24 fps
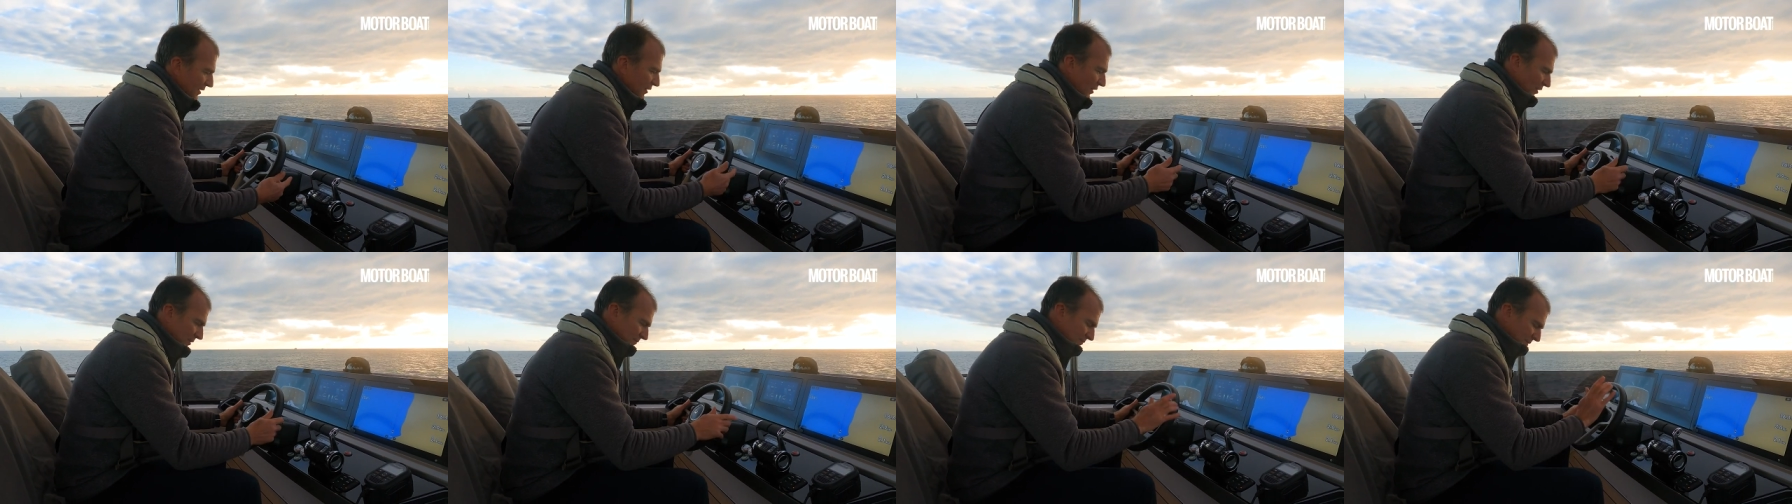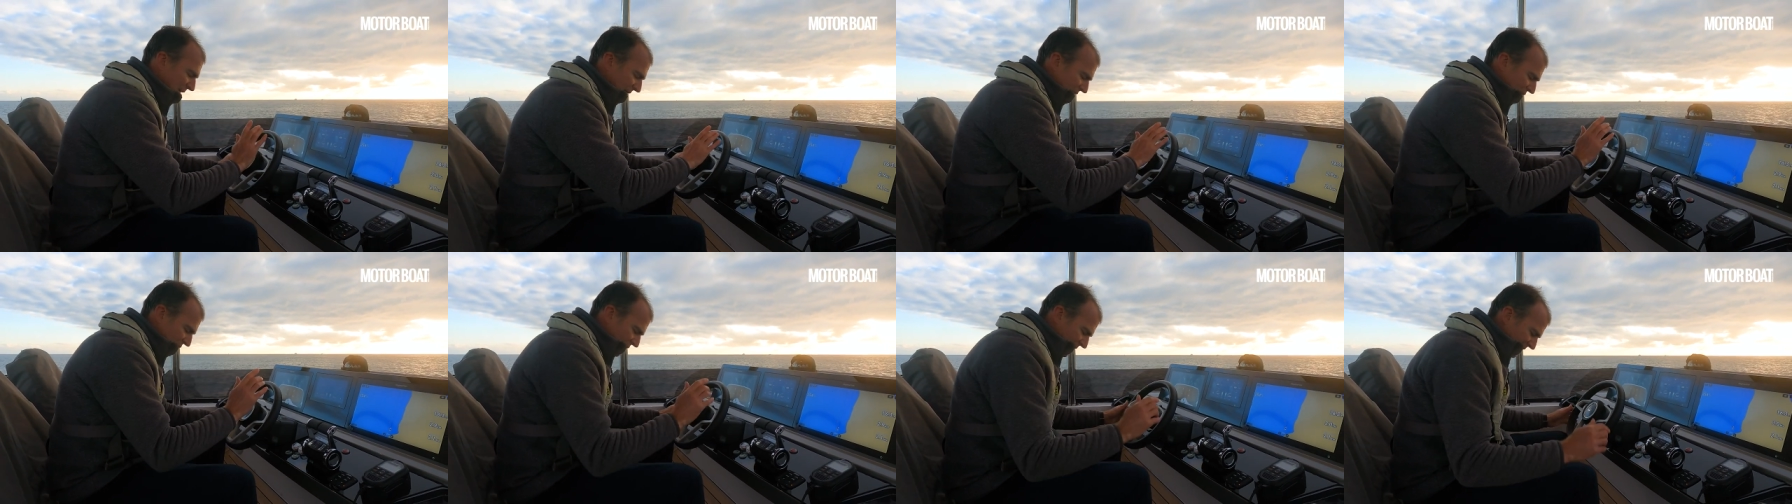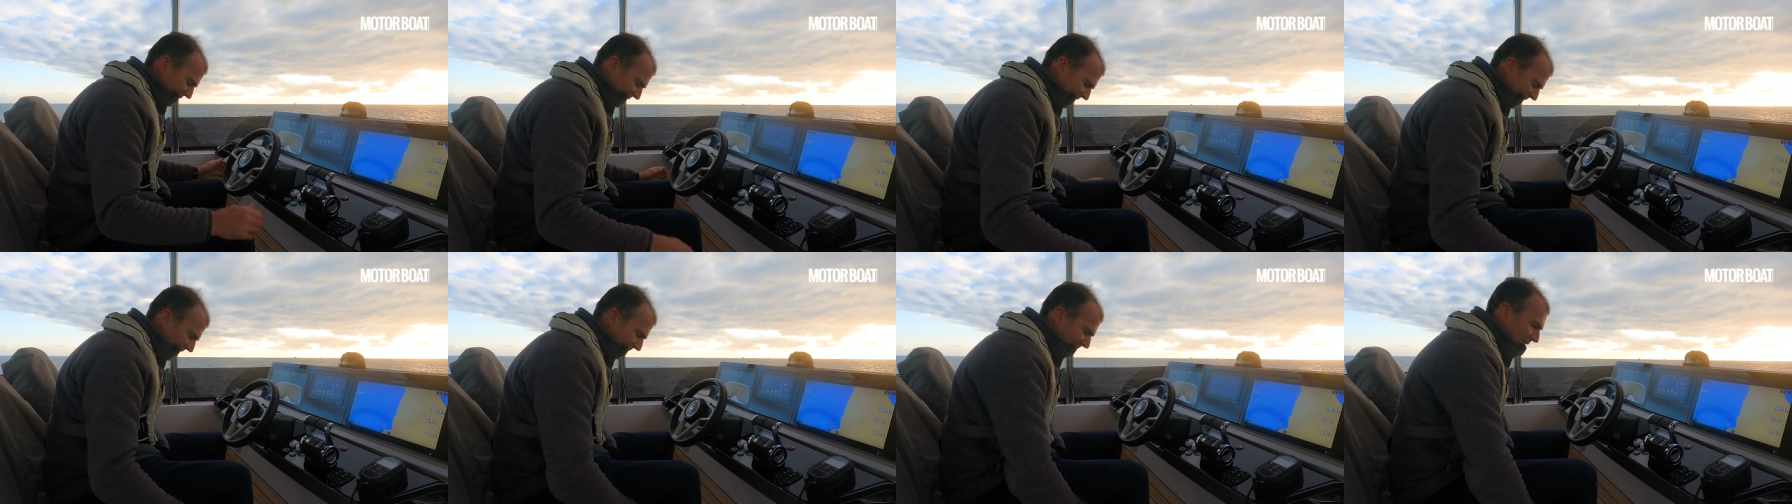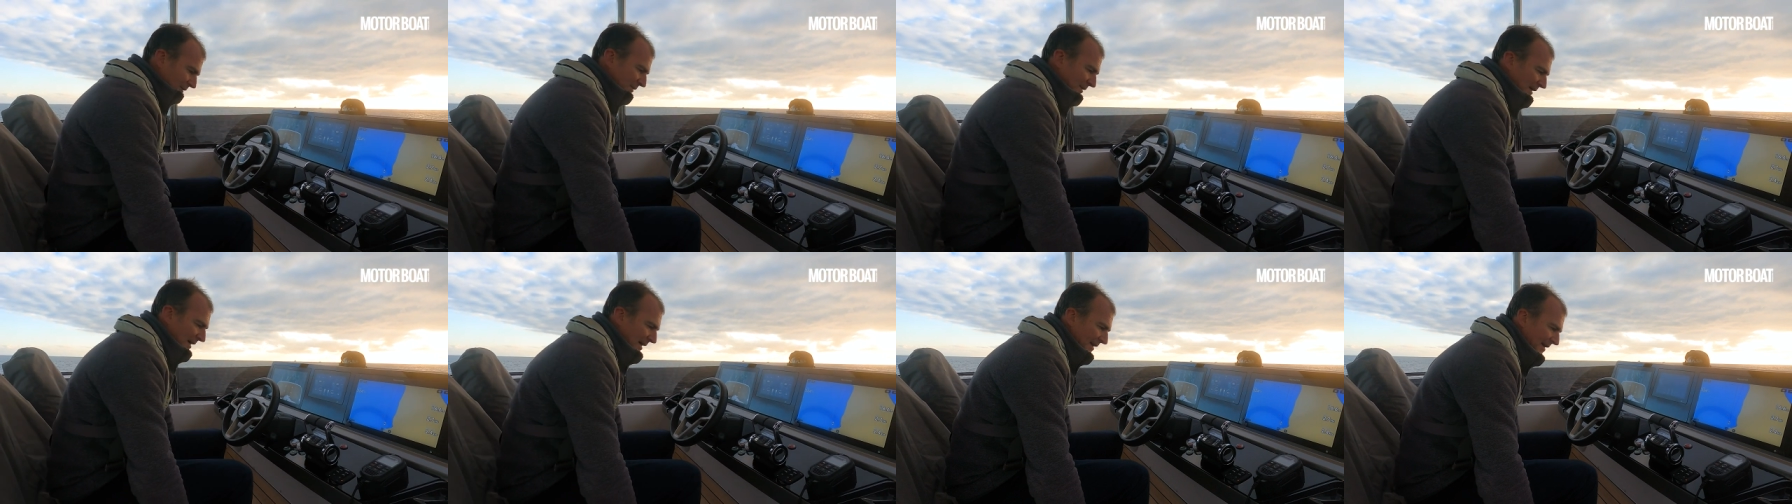not reach, just the
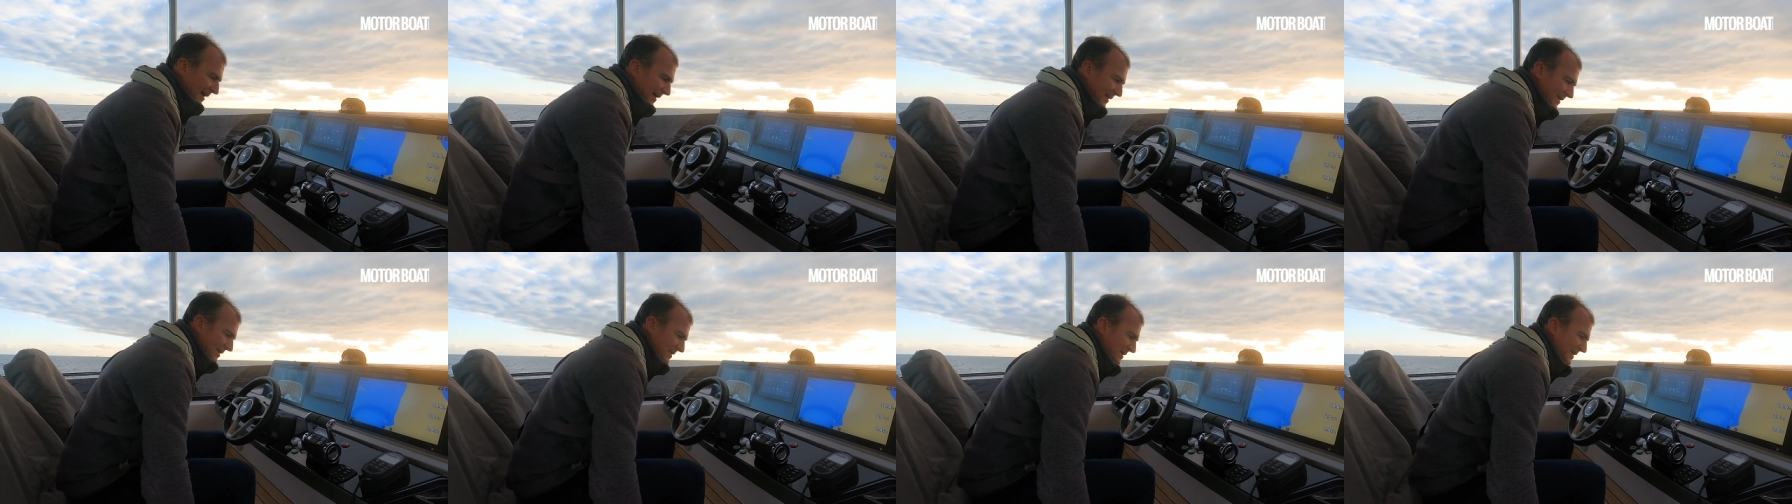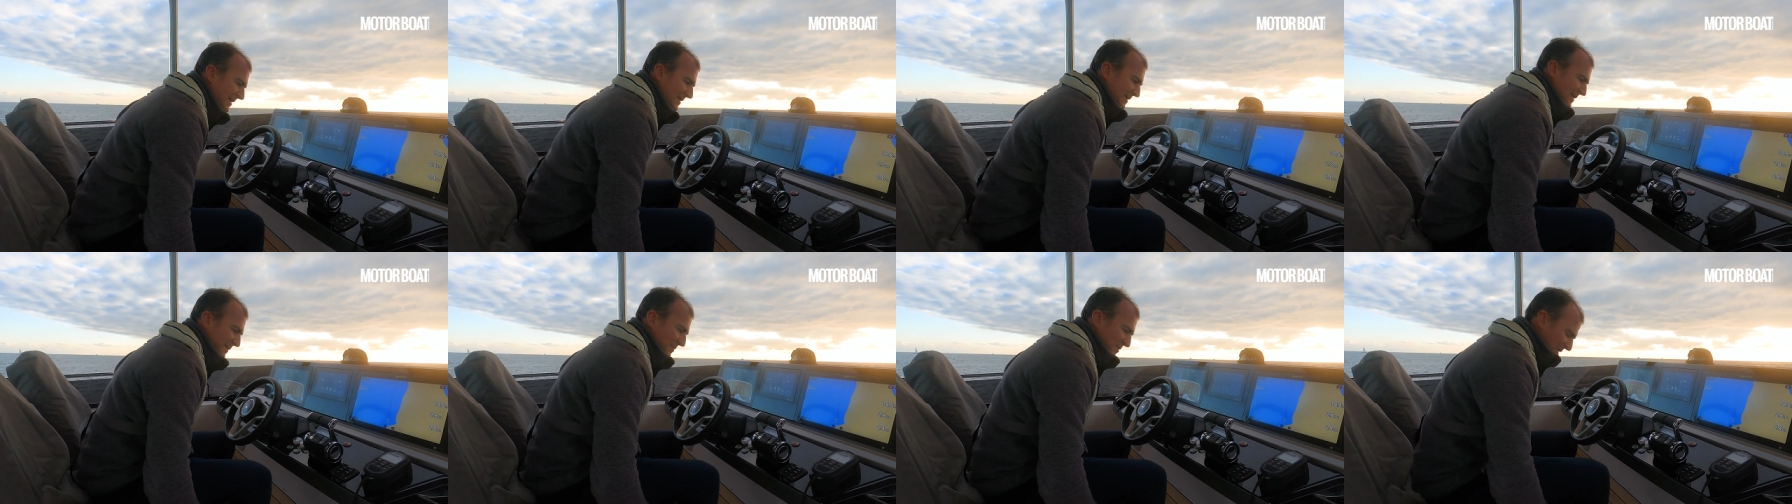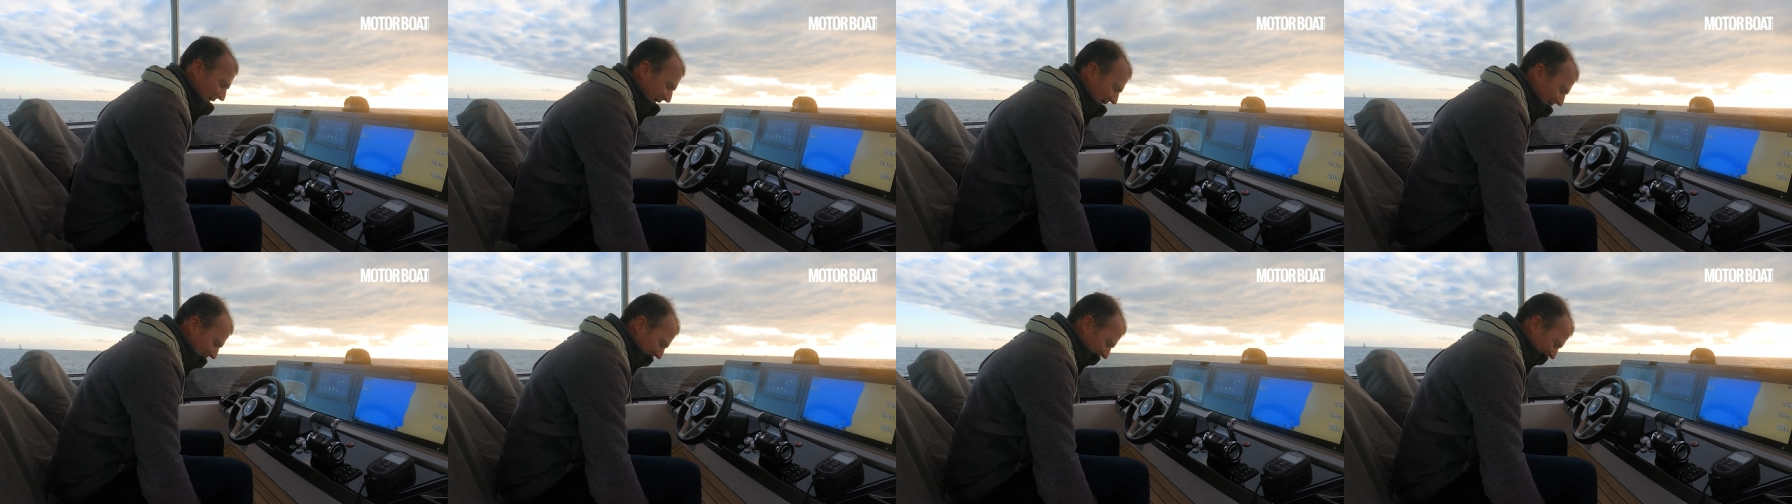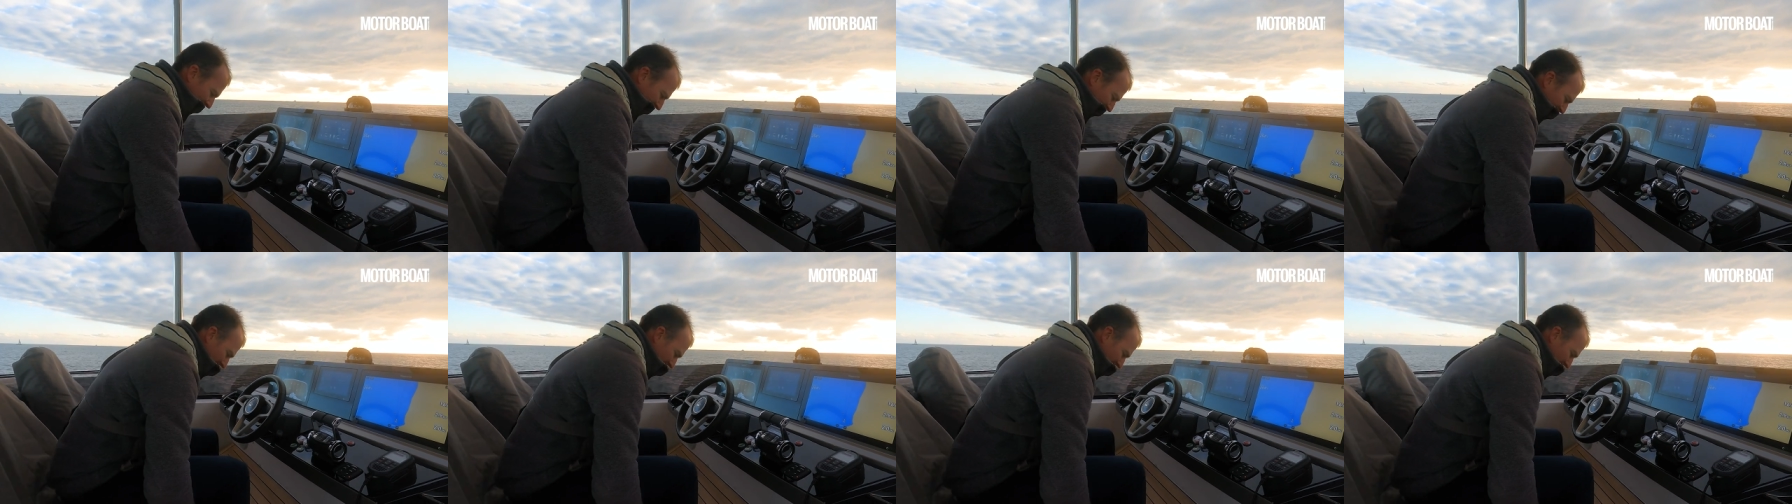angle, and then the seats themselves